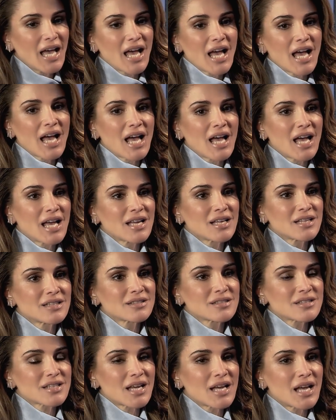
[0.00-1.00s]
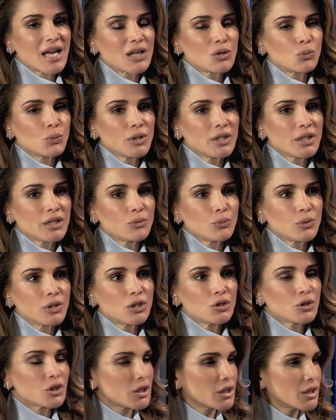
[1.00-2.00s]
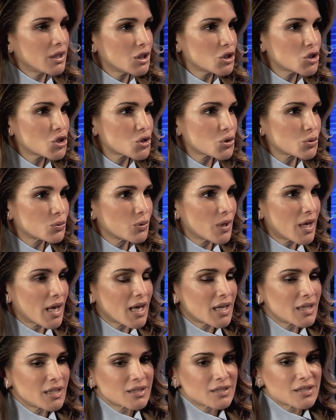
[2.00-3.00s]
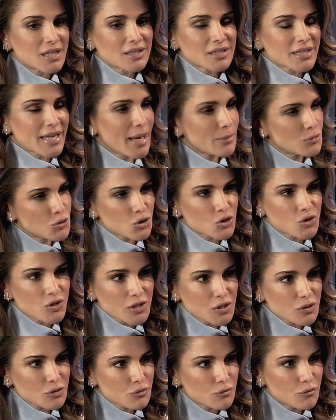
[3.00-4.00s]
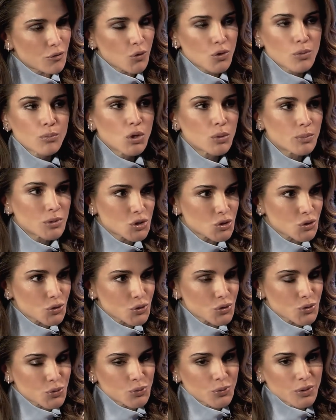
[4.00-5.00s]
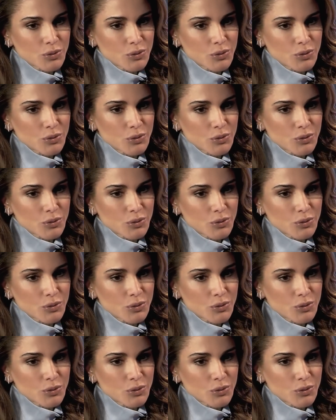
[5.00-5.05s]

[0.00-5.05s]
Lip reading: And we look at an issue and it captures us for a moment or two,